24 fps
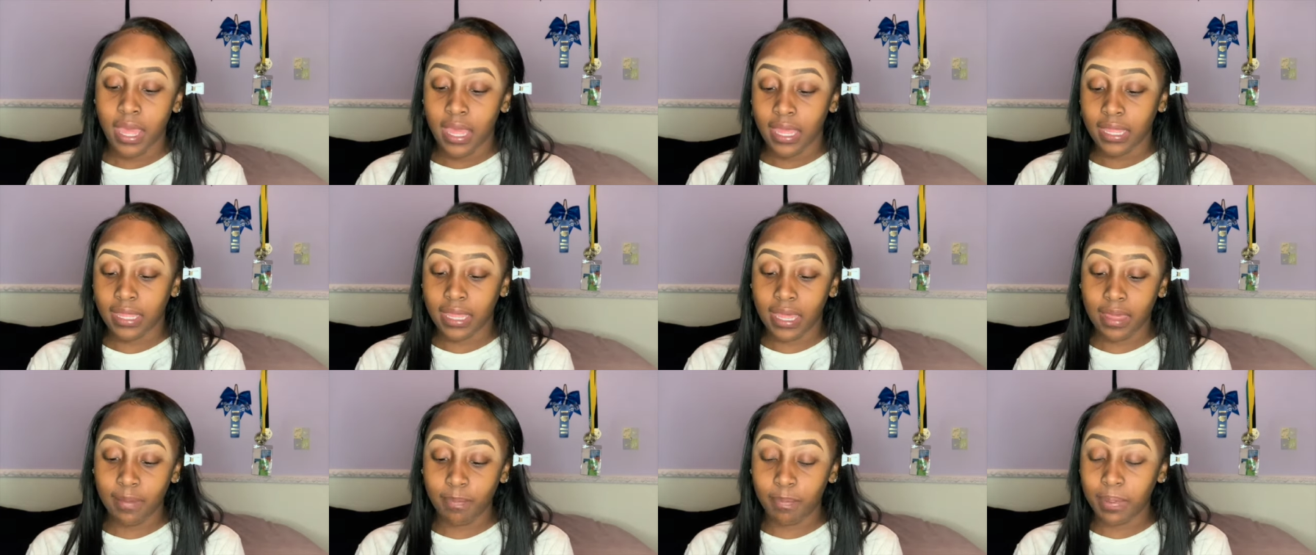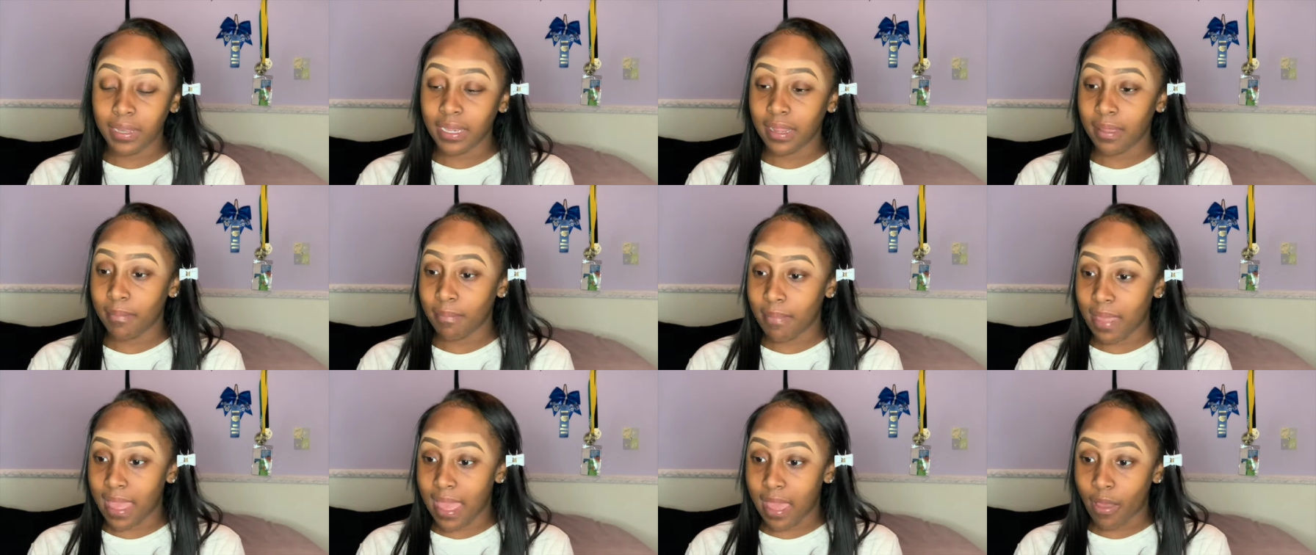keeping it
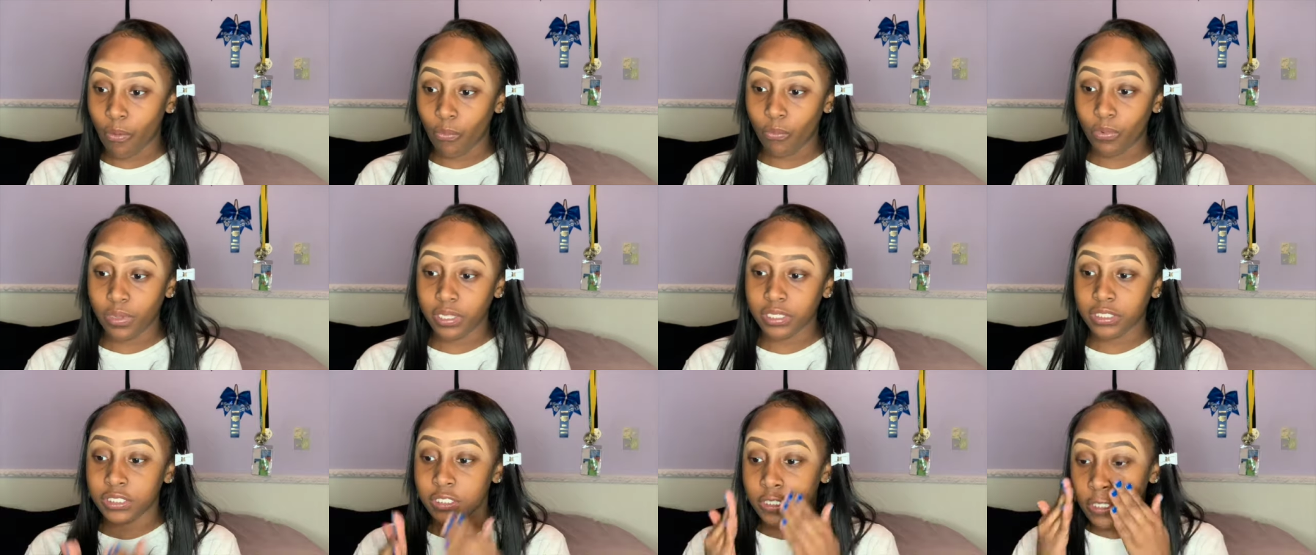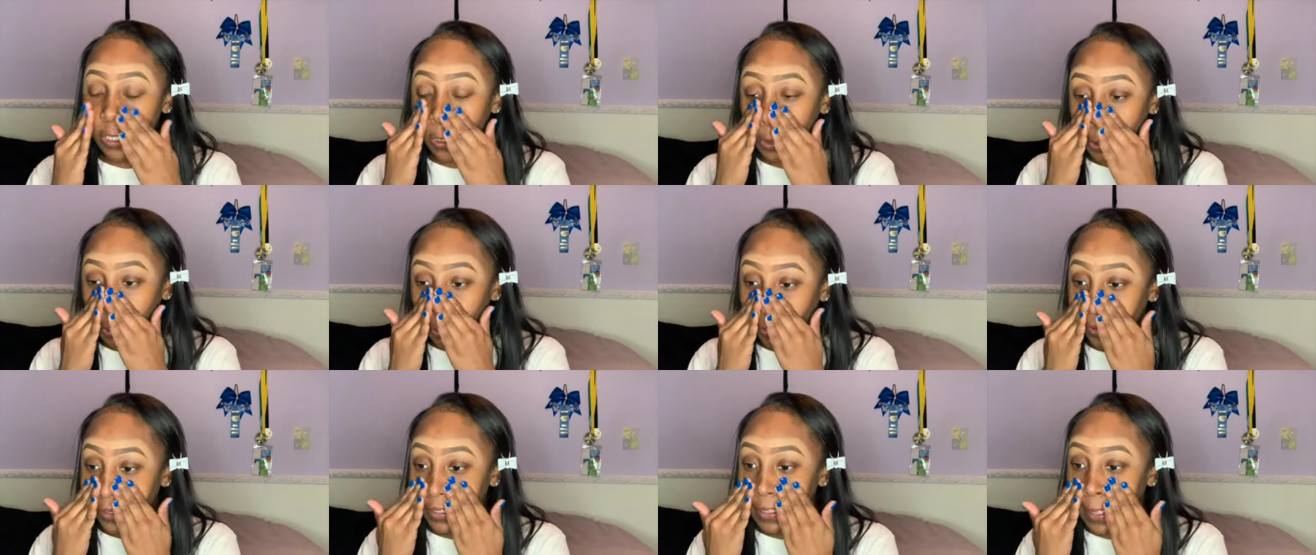matte, which the
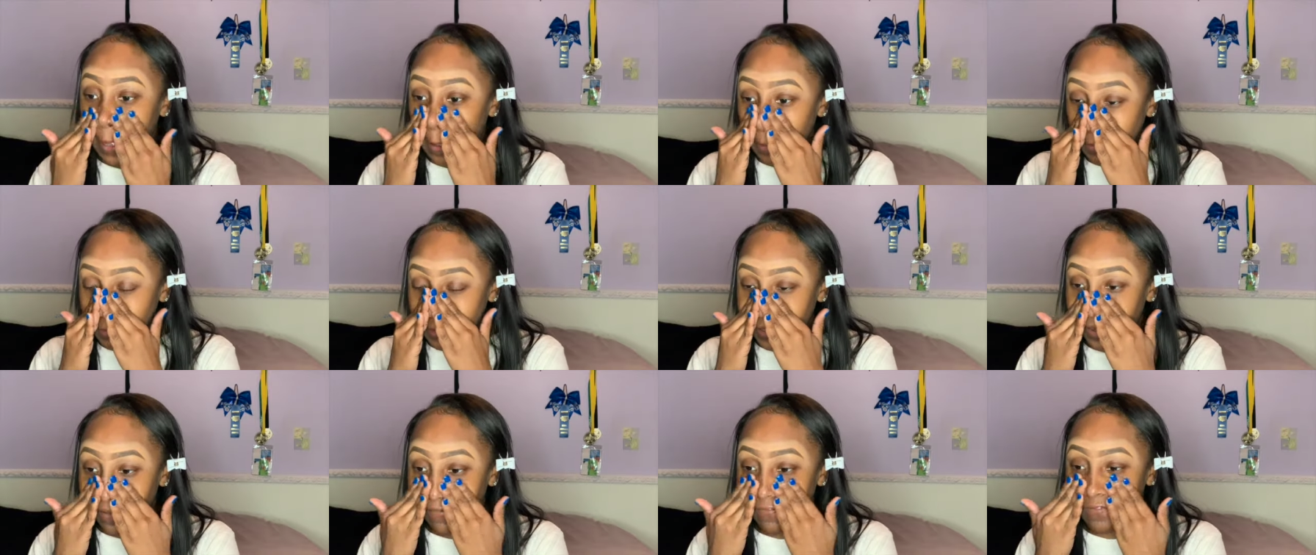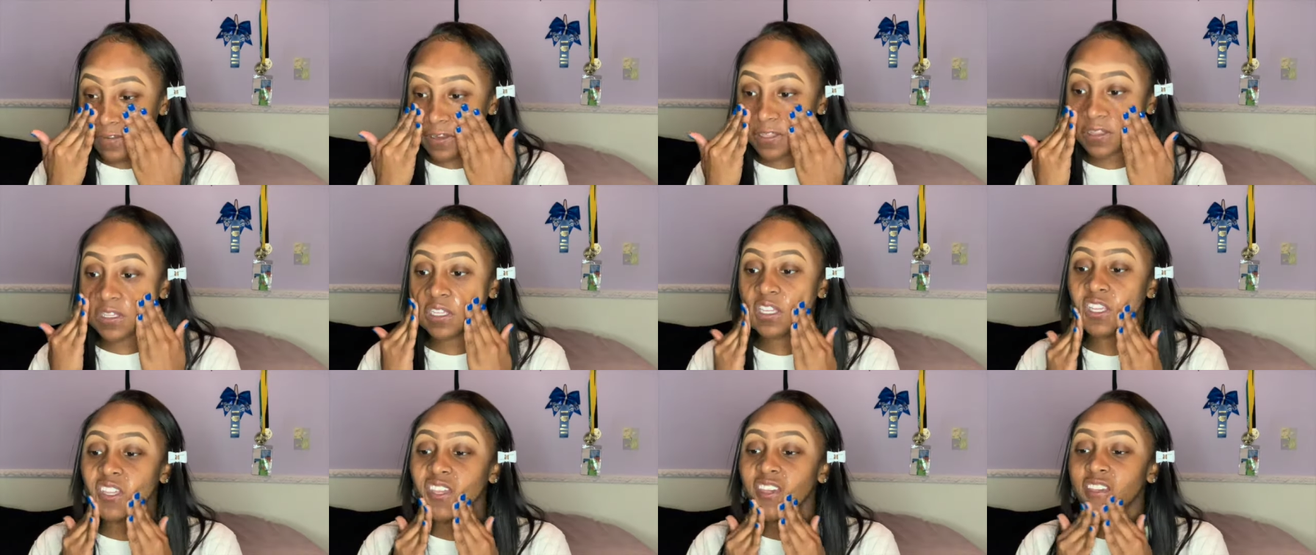L'Oreal
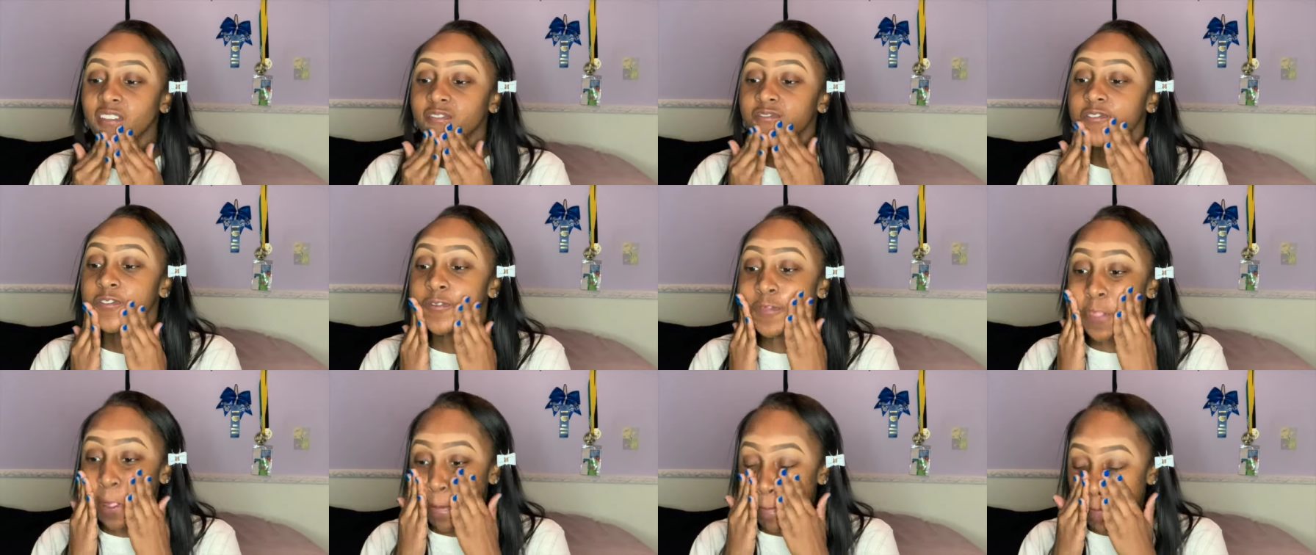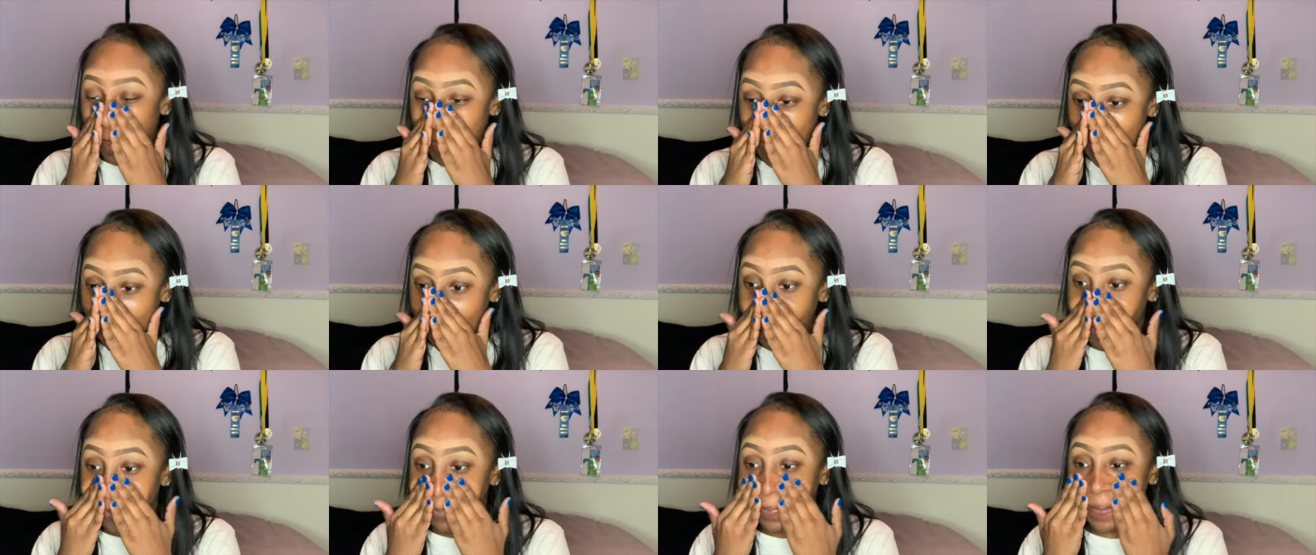definitely gives you the matte,